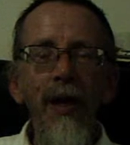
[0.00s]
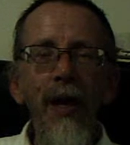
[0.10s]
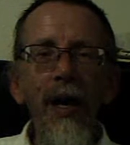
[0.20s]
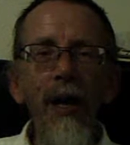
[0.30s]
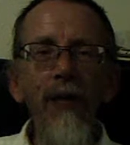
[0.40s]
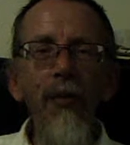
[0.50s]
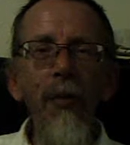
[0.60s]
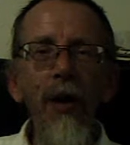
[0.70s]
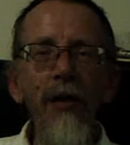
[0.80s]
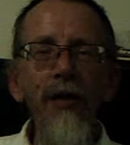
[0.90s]
and
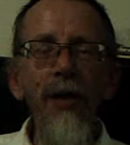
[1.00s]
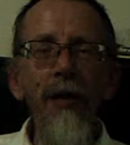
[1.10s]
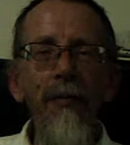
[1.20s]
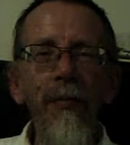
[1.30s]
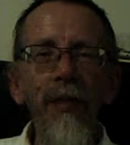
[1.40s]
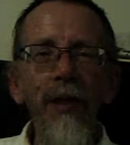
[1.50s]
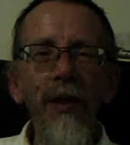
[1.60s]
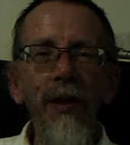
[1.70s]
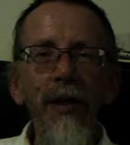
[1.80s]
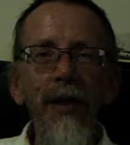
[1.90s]
remarked to him,
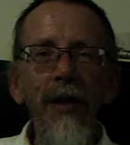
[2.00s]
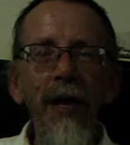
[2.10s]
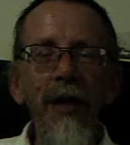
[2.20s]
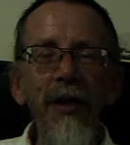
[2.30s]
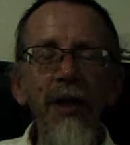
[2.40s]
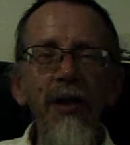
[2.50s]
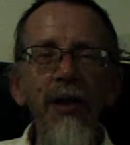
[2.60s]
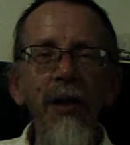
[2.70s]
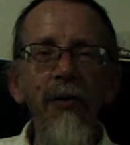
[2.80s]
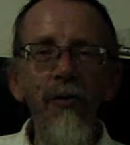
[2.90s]
I think he did
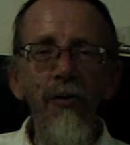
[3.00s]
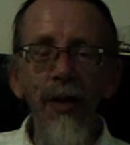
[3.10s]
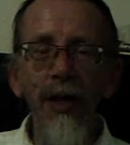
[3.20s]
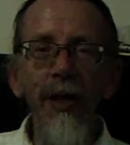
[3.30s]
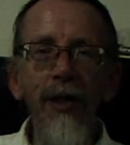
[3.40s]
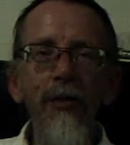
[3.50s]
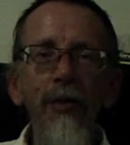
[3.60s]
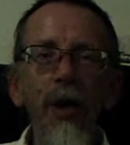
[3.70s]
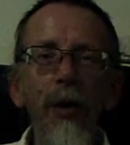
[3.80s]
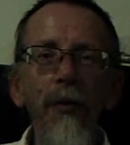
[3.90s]
a really good
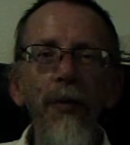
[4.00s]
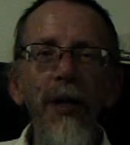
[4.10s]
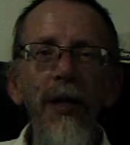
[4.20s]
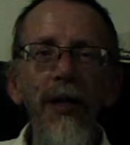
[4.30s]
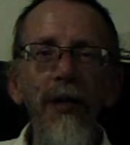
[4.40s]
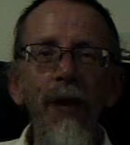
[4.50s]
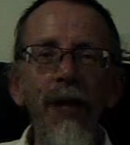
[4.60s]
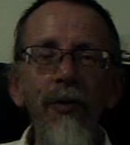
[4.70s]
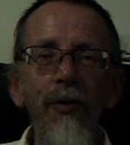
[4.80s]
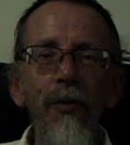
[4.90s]
job of cleaning the
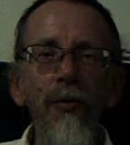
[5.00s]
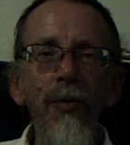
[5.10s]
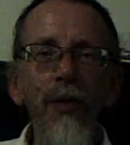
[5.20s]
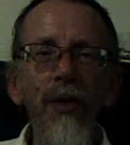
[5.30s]
restrooms.